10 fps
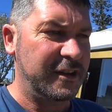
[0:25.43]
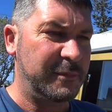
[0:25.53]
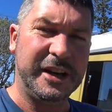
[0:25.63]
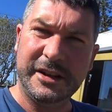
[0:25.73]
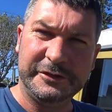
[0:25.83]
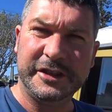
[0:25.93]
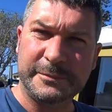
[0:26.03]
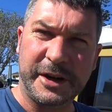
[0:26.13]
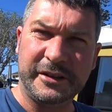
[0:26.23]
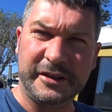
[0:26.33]
But I lifted the
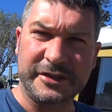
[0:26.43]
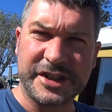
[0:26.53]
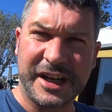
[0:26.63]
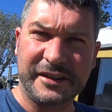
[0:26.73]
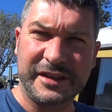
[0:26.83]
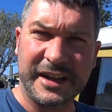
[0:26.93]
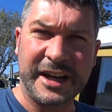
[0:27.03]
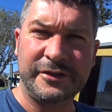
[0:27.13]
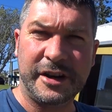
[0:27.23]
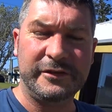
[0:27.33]
bonnet on Charlie the
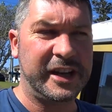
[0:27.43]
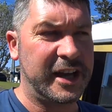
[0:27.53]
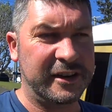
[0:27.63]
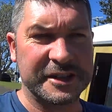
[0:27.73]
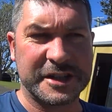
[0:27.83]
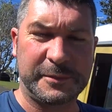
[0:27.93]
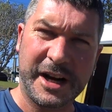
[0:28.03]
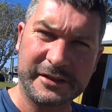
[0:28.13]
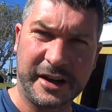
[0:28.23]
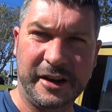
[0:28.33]
Land Rover and I
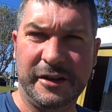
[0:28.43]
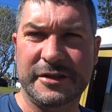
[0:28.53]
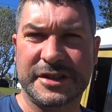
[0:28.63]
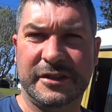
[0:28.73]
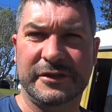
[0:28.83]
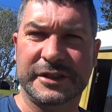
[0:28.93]
sprayed the hose on the